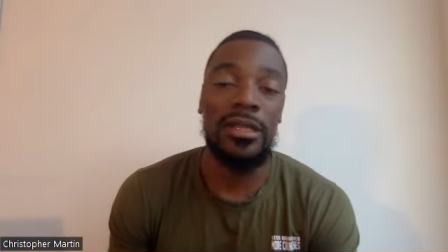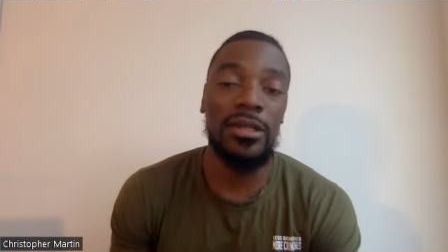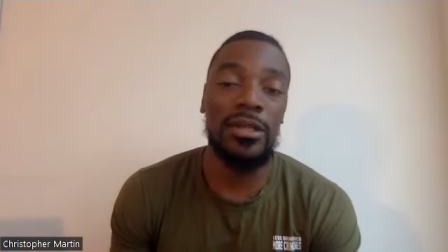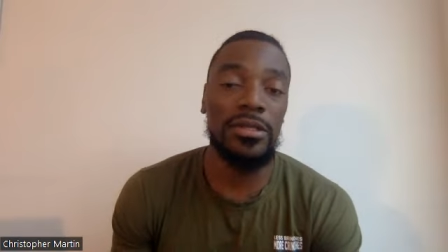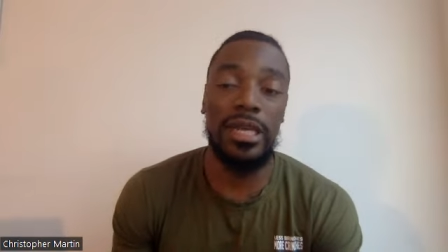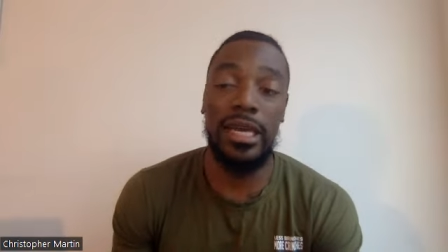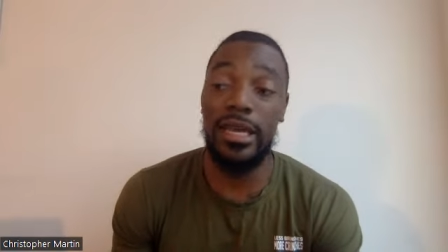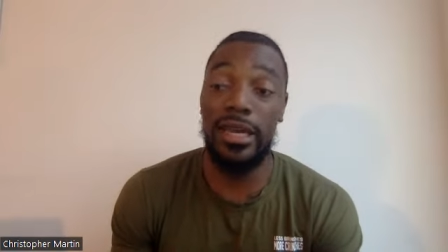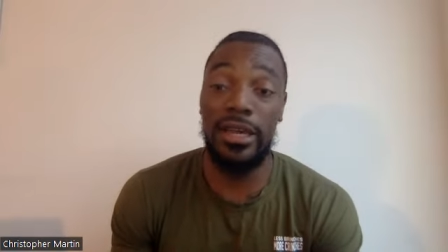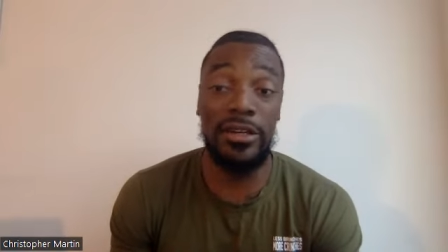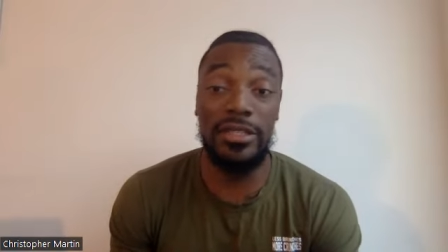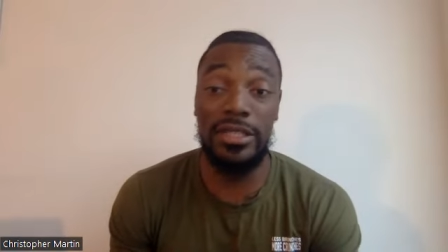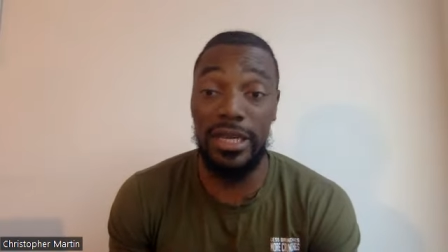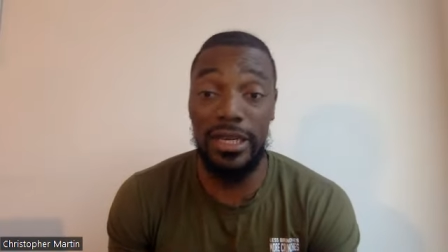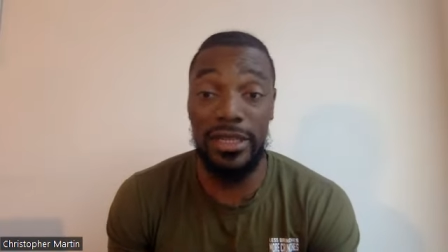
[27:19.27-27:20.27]
they'll take
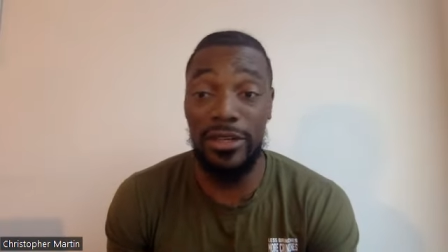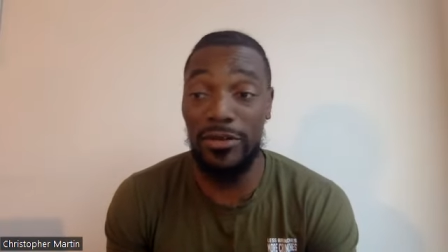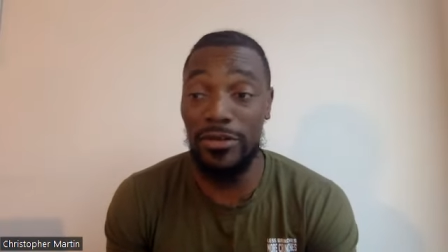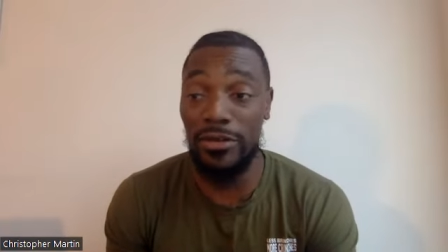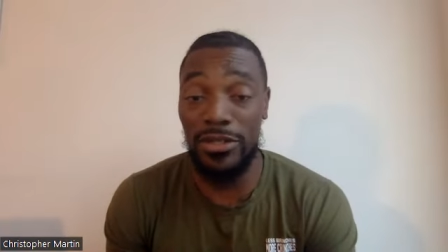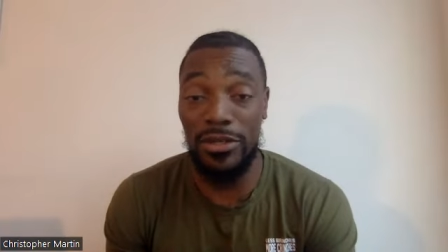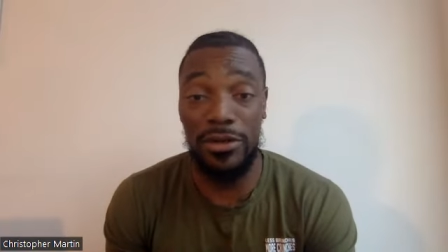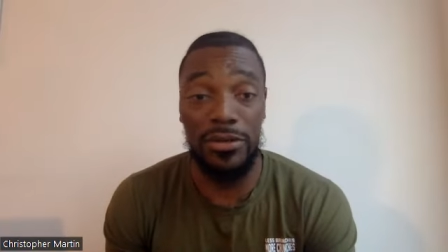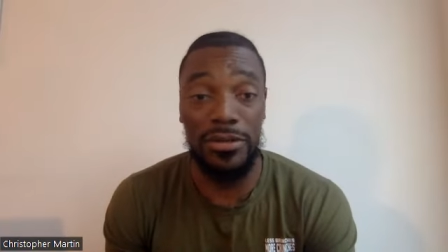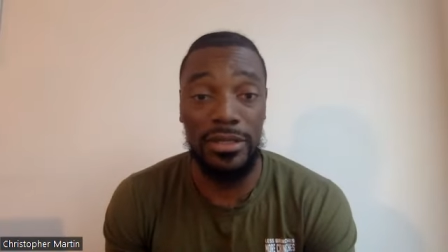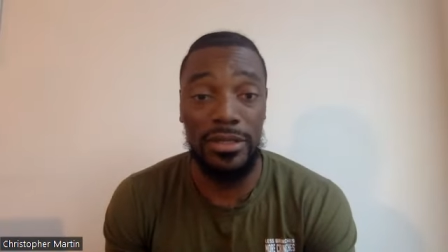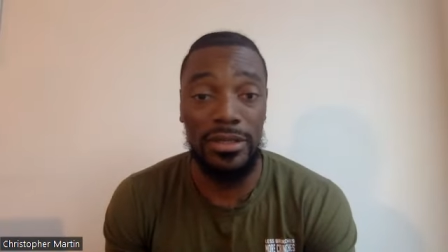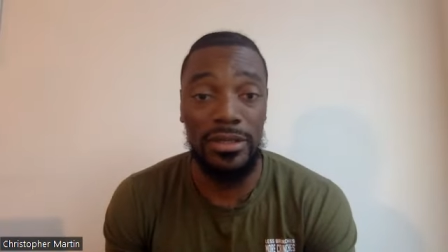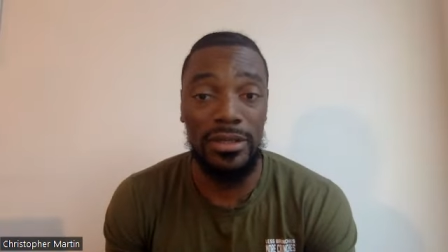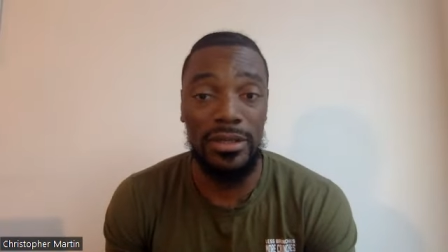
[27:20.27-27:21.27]
years to get their
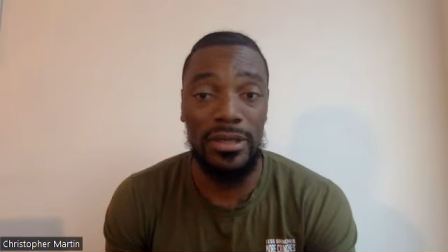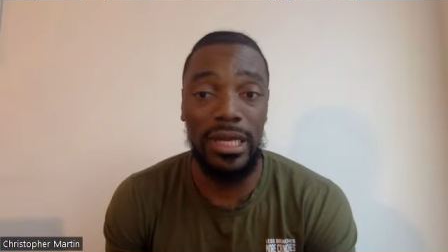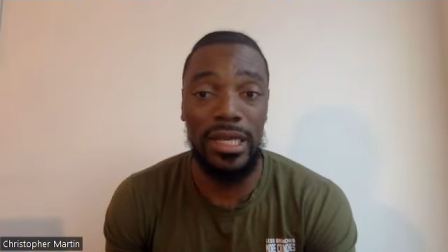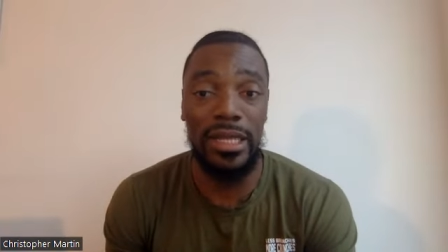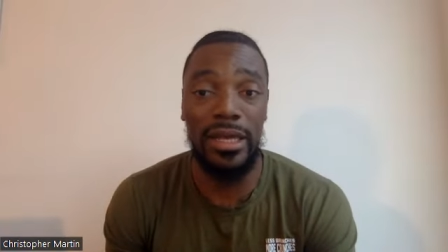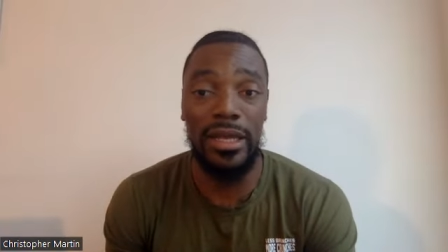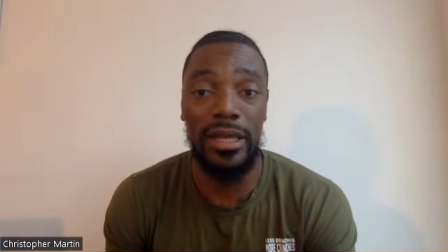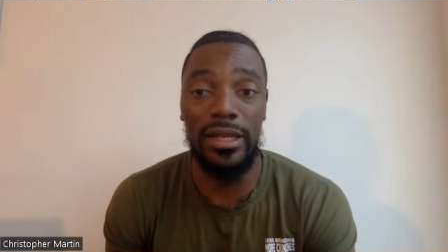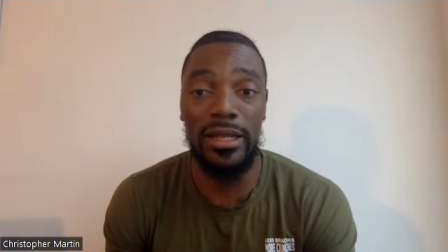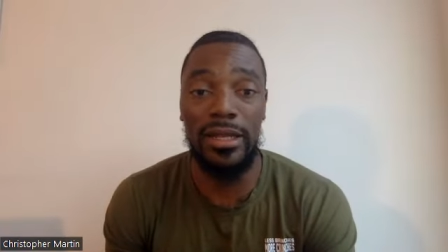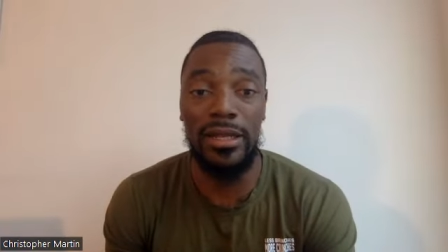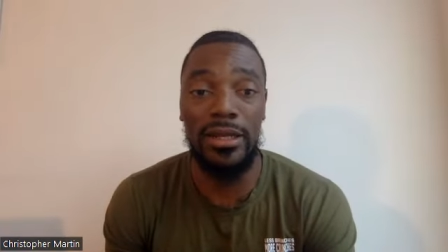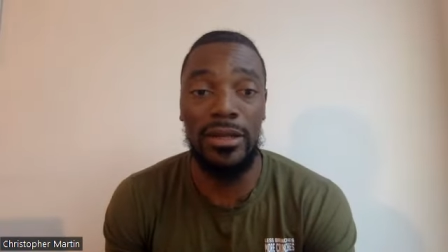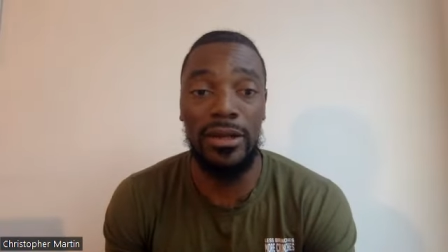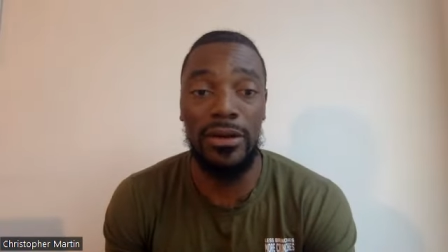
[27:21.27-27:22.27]
results and then
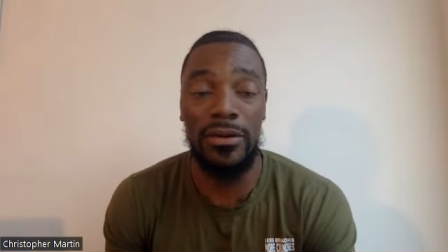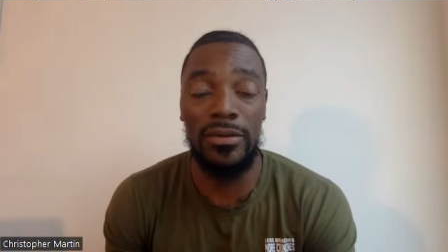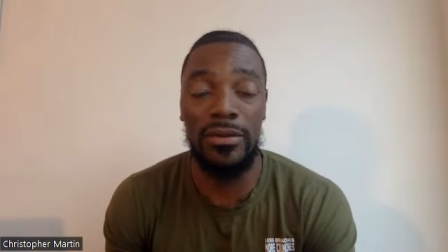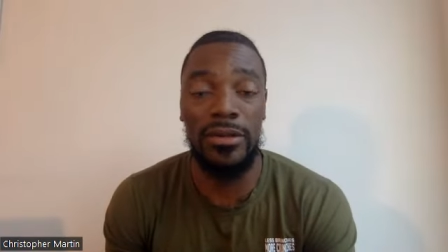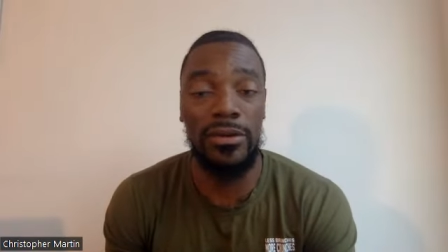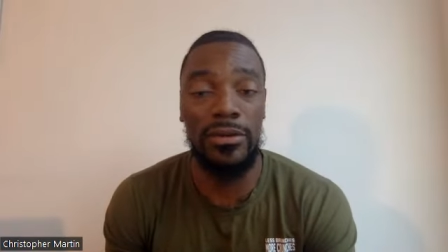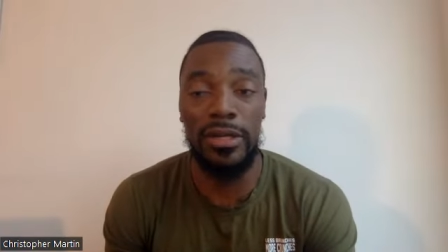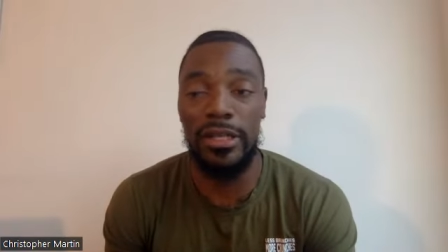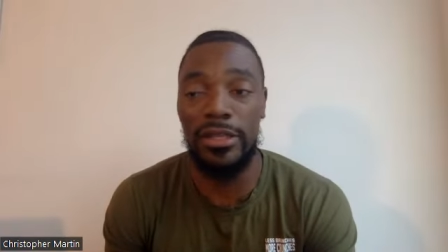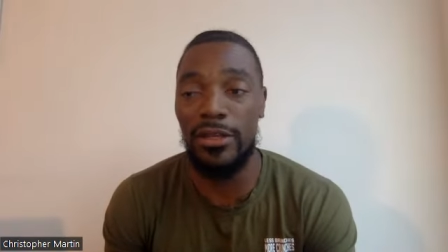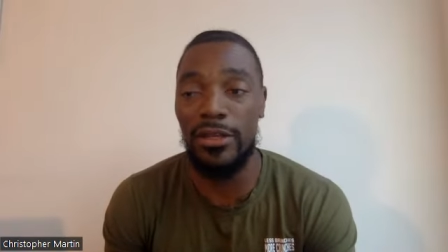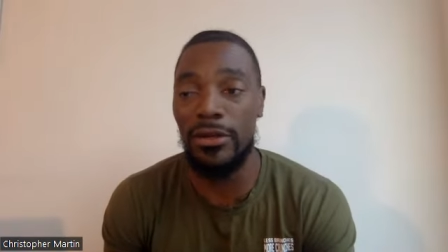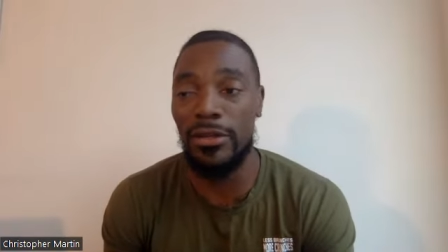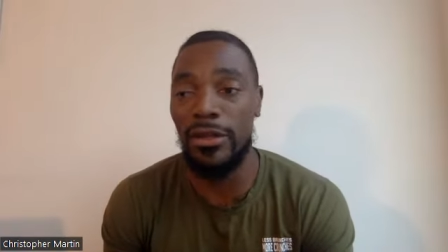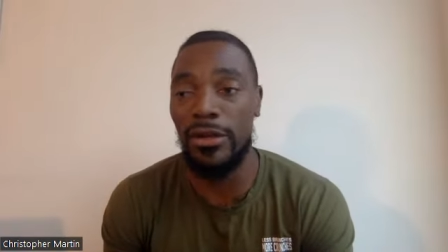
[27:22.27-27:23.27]
you know they'll get
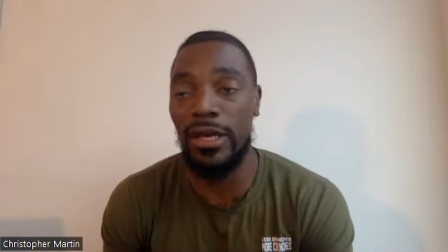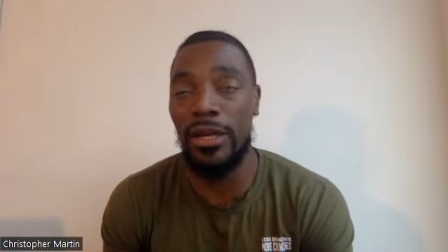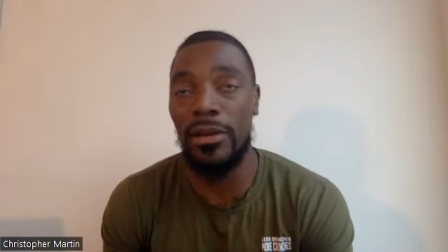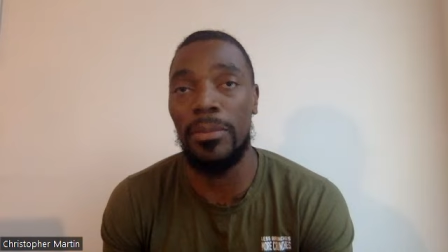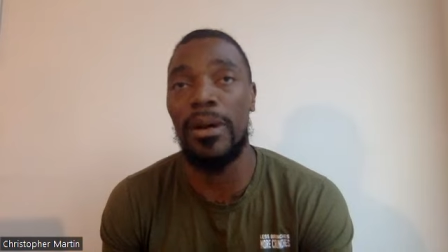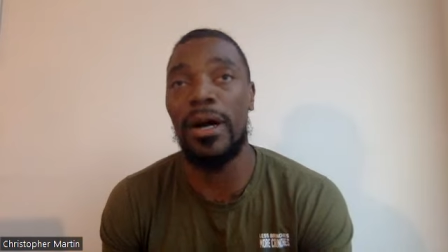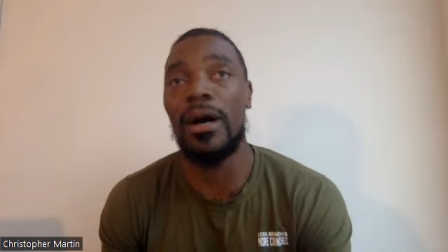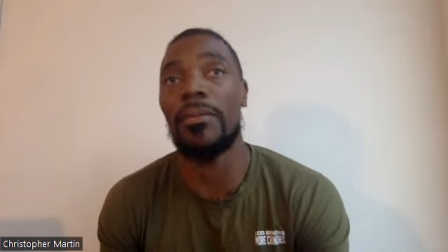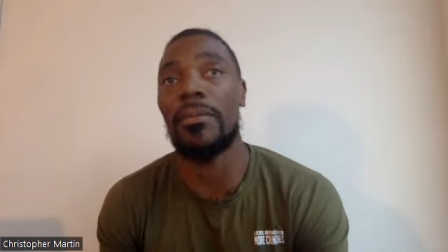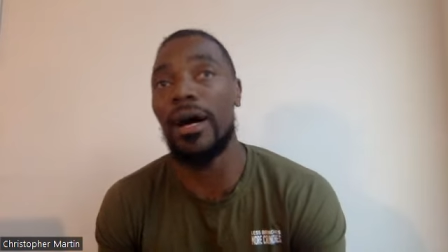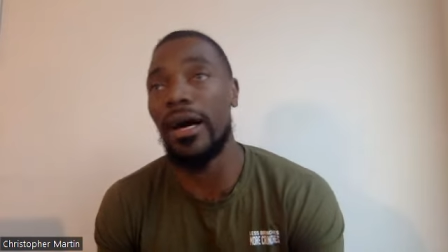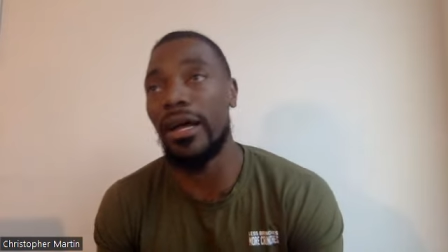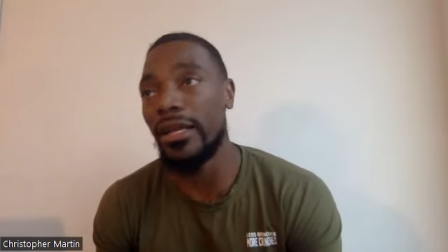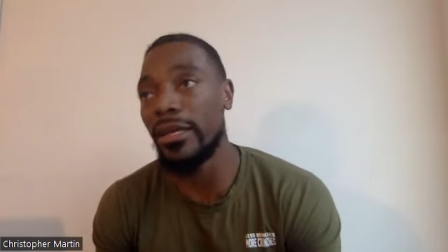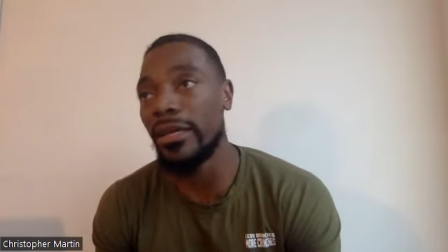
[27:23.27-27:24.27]
their they'll get a bomb
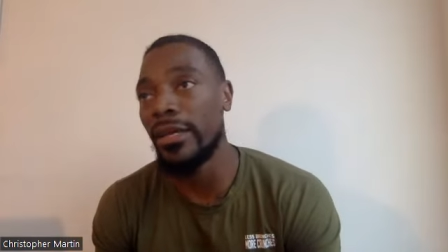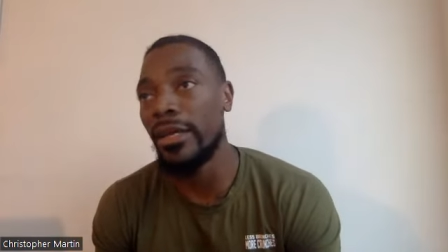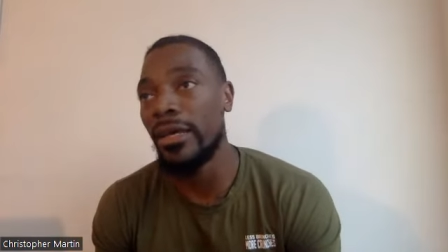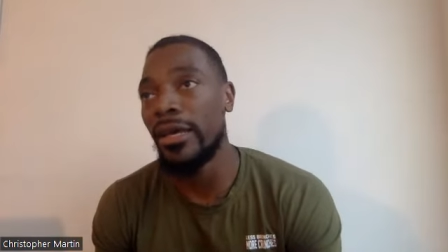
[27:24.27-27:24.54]
body